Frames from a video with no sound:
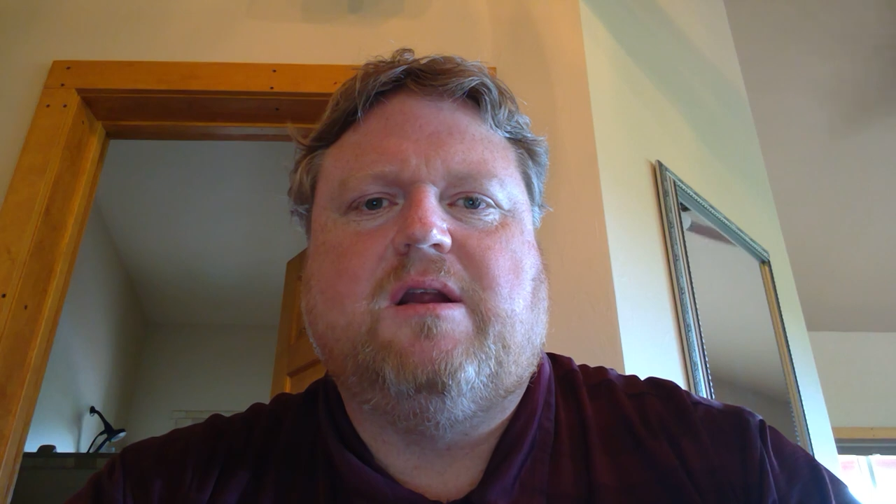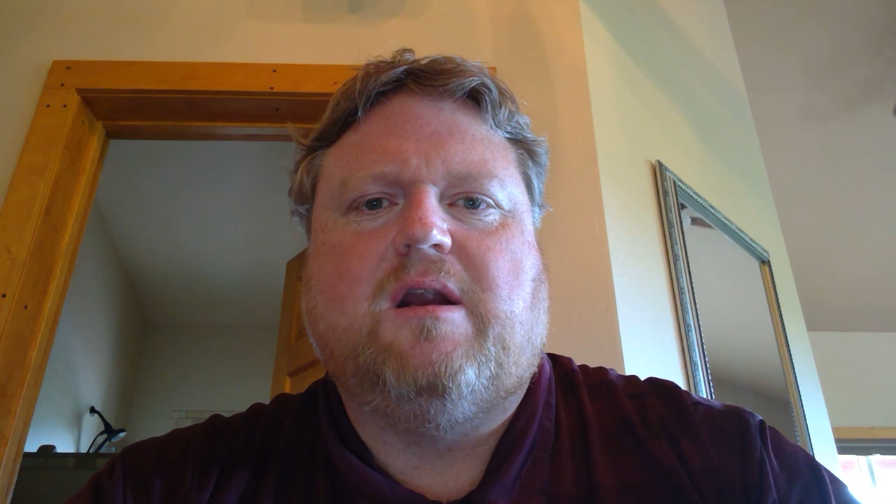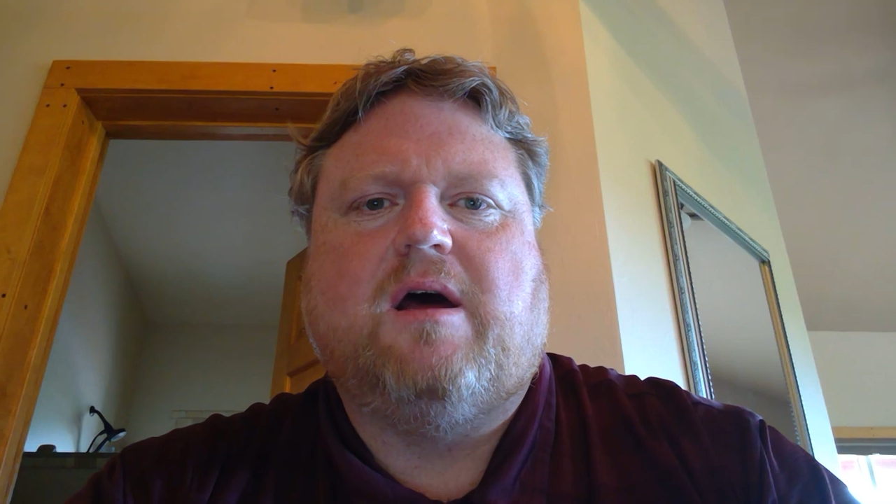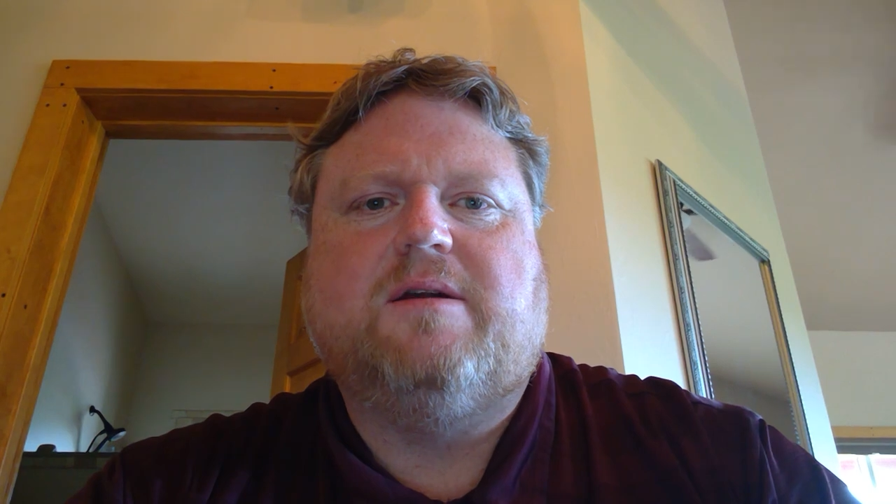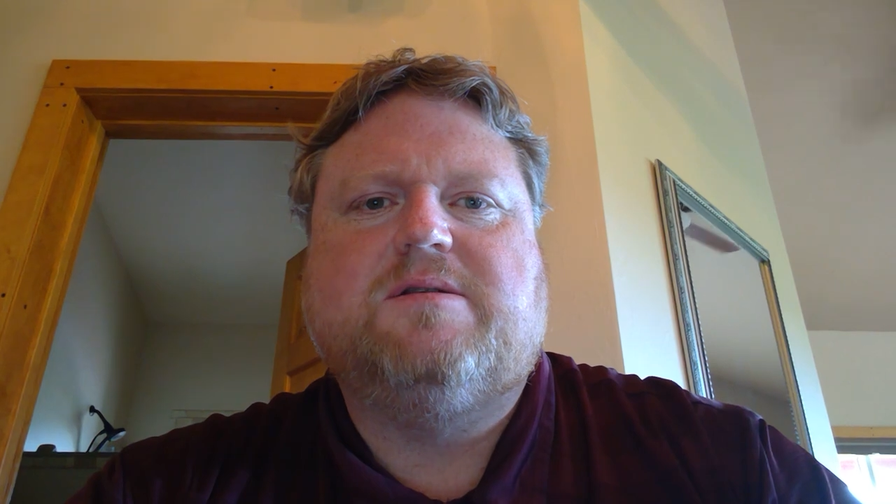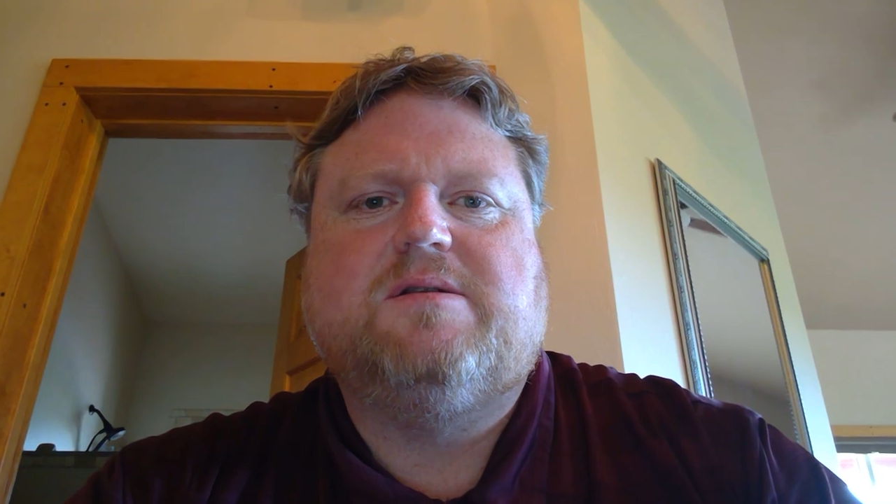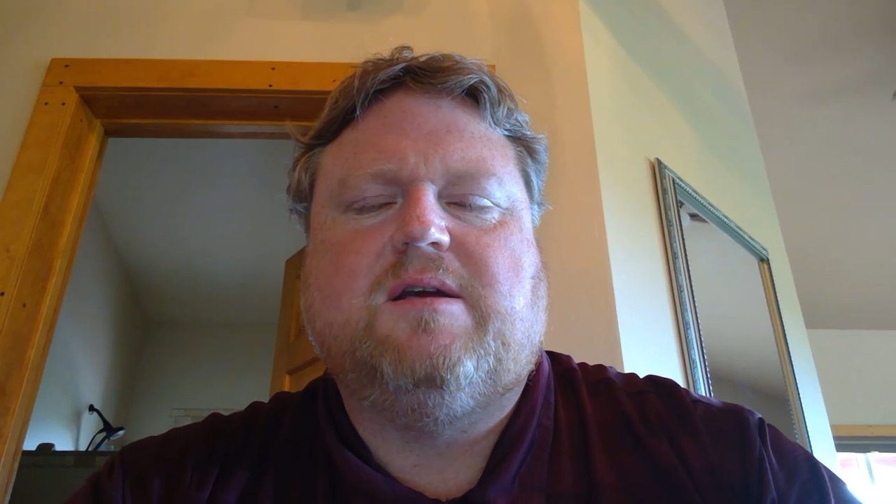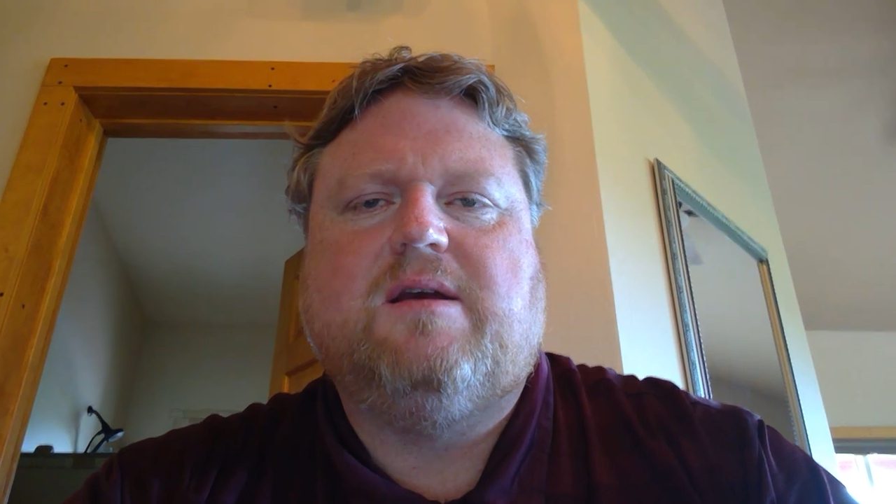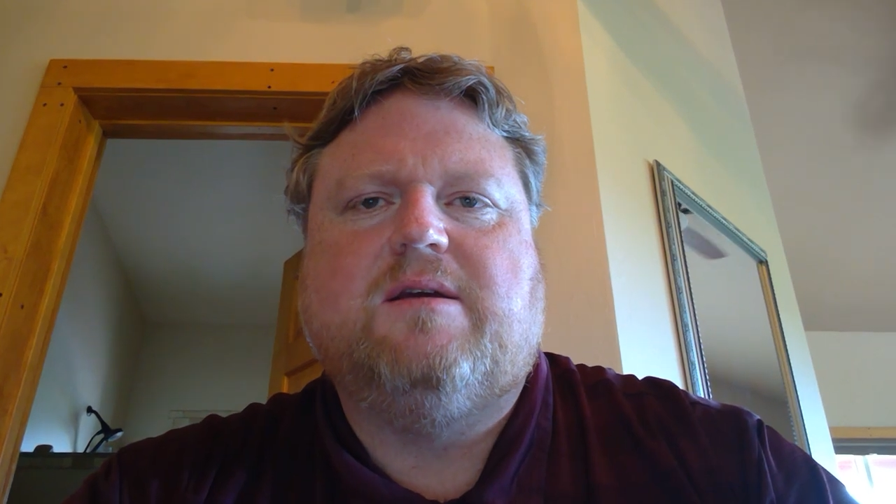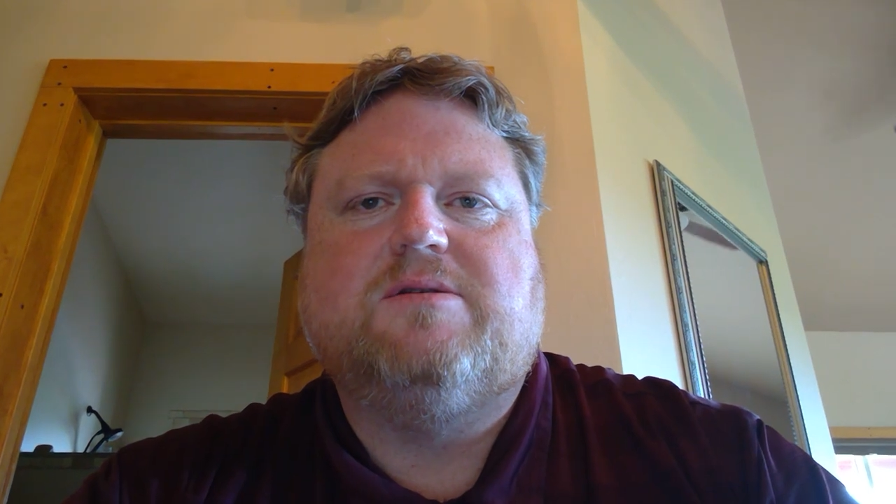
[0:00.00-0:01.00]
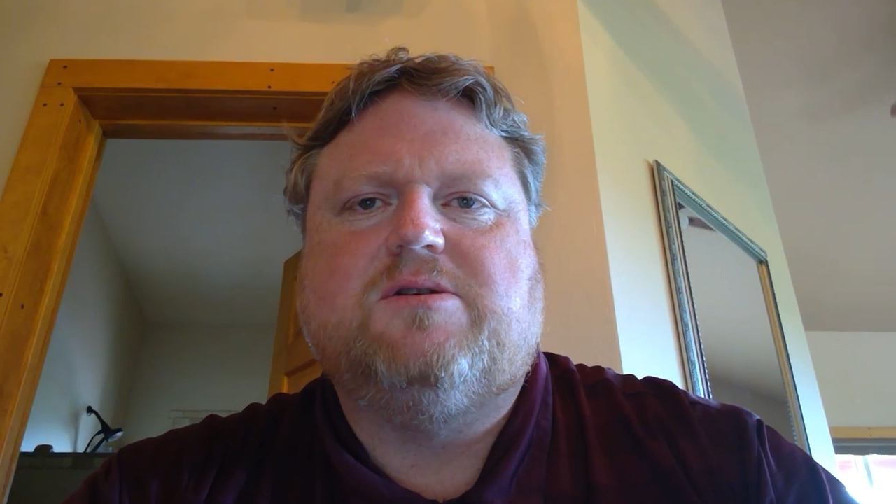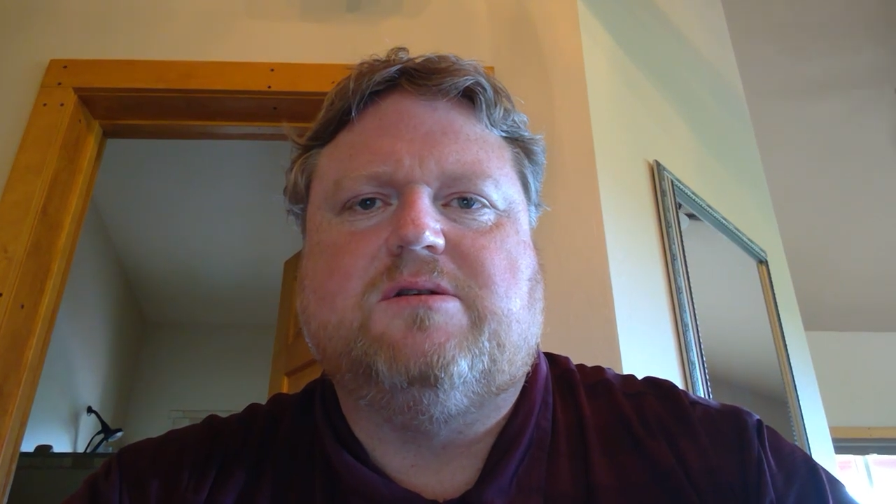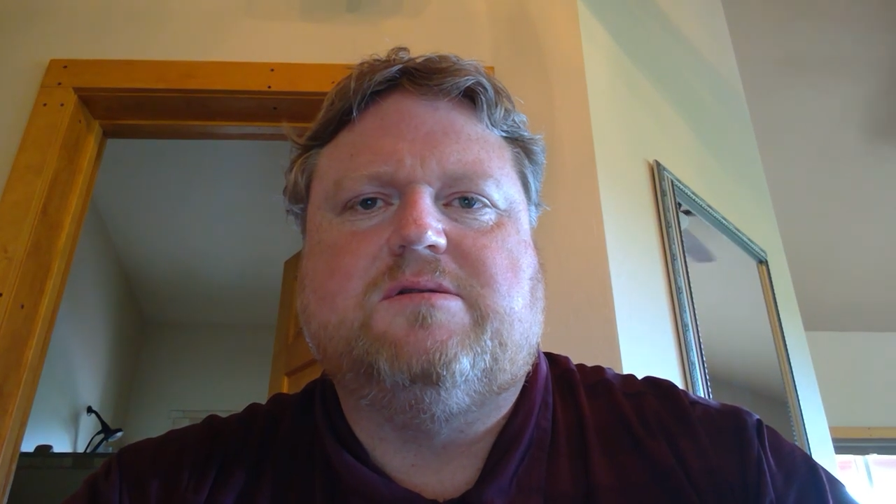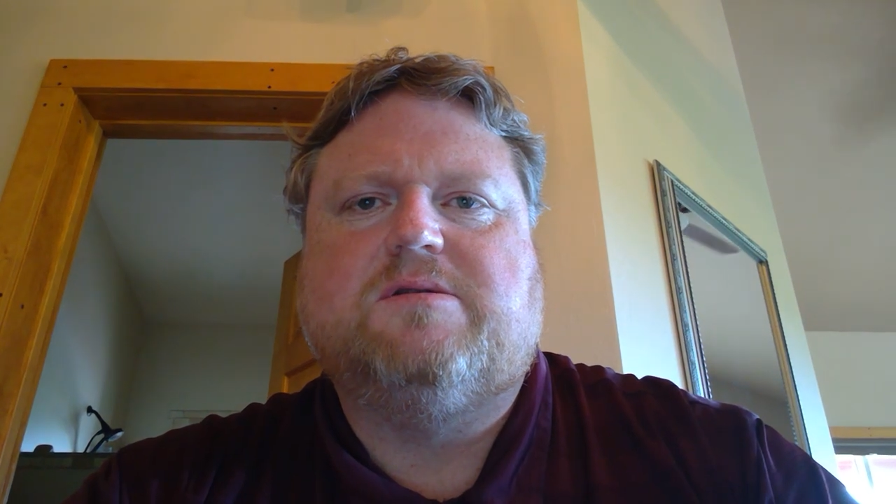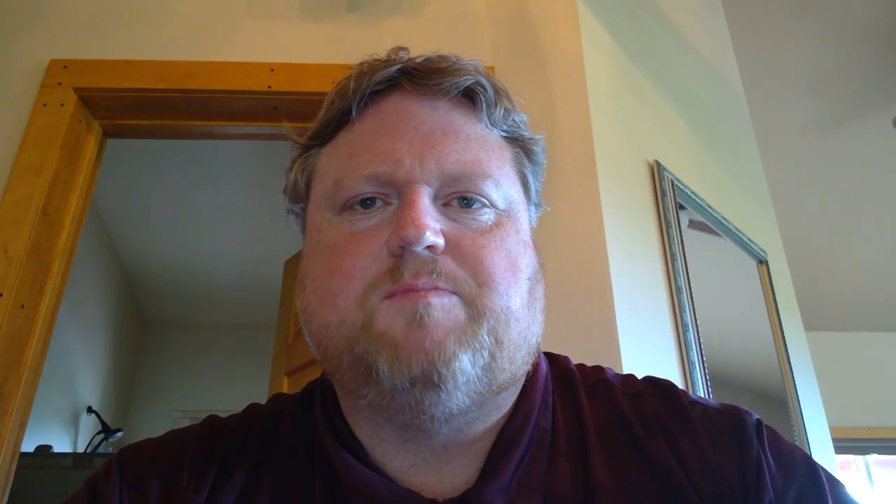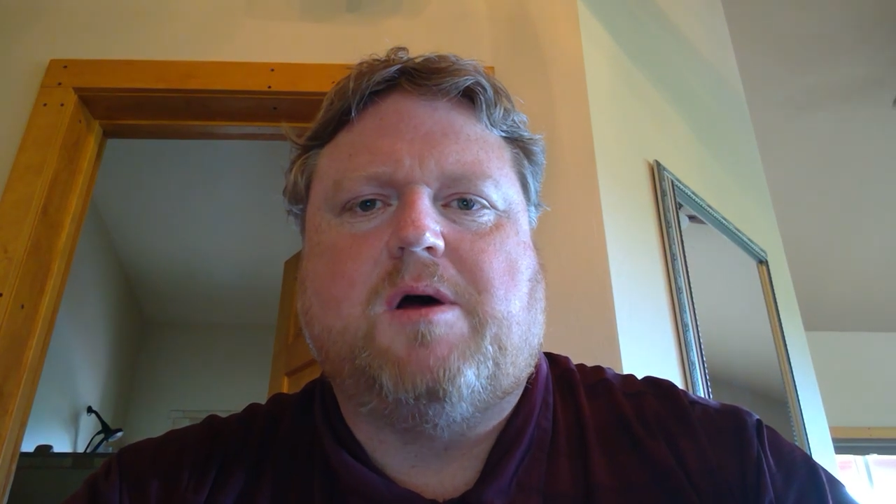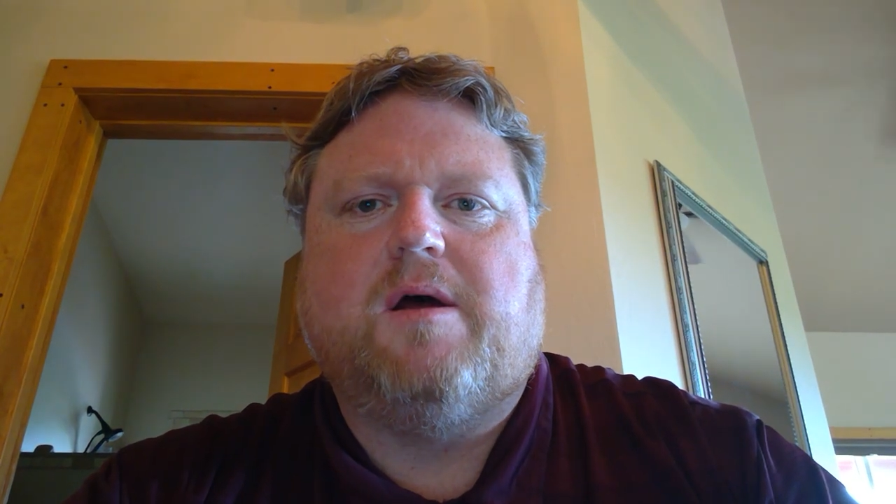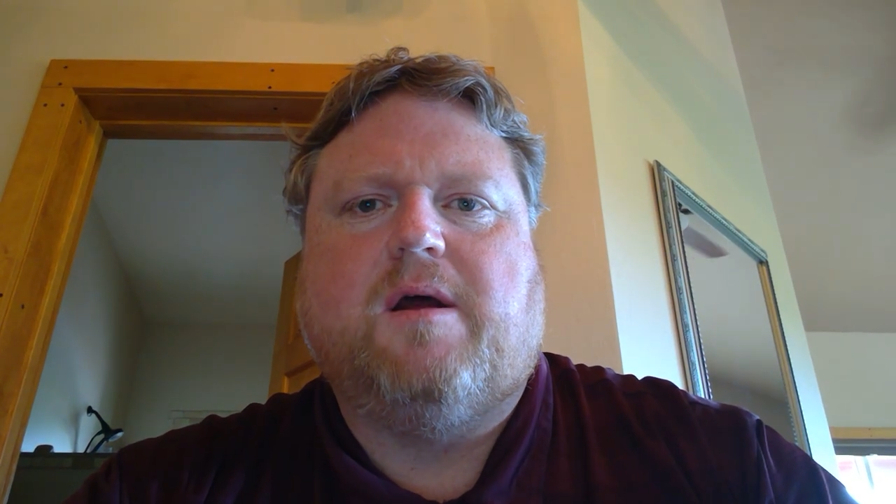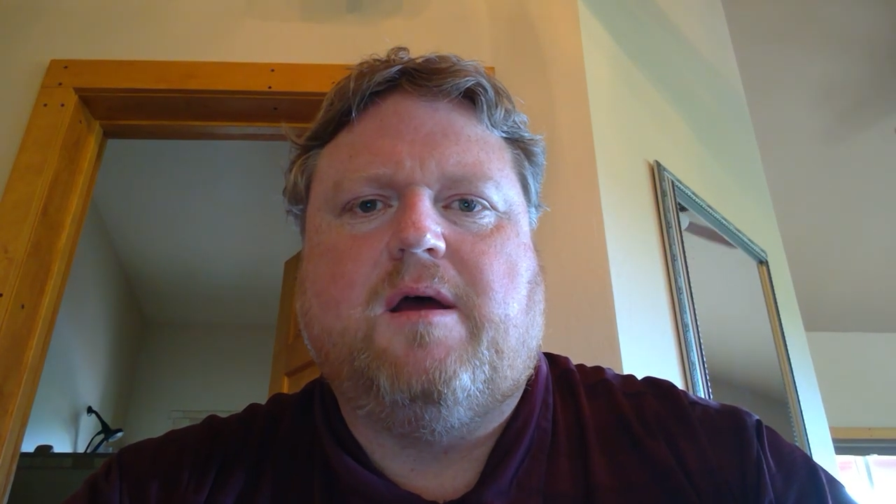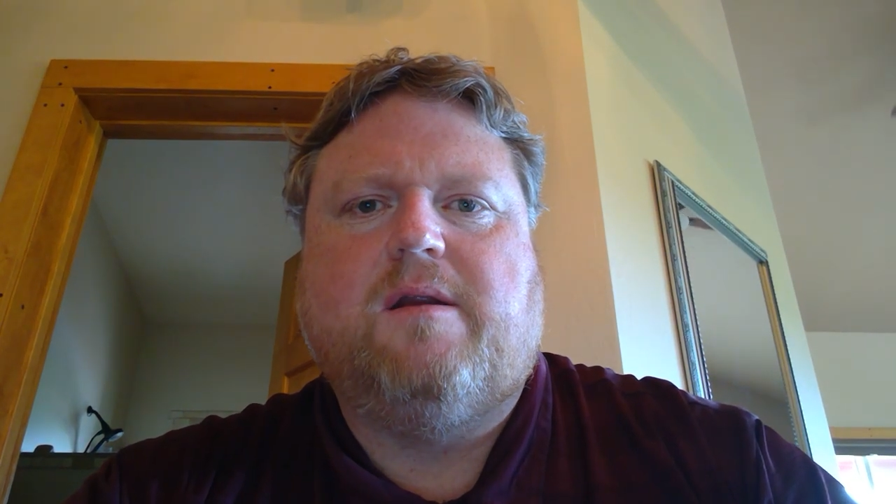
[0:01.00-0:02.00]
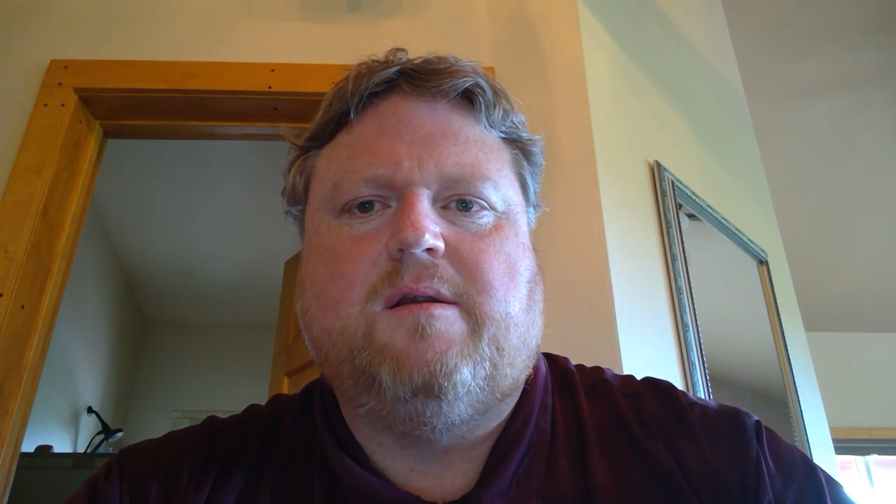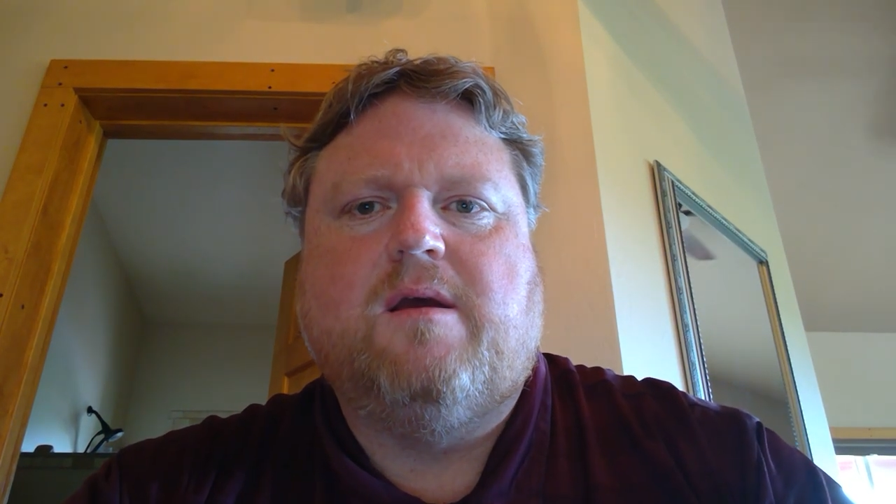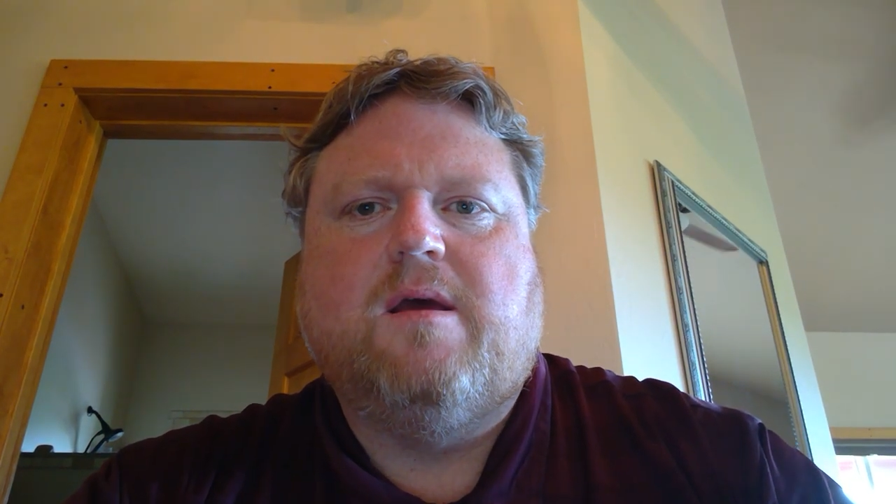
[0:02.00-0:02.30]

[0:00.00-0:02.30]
and honesty is just spot on,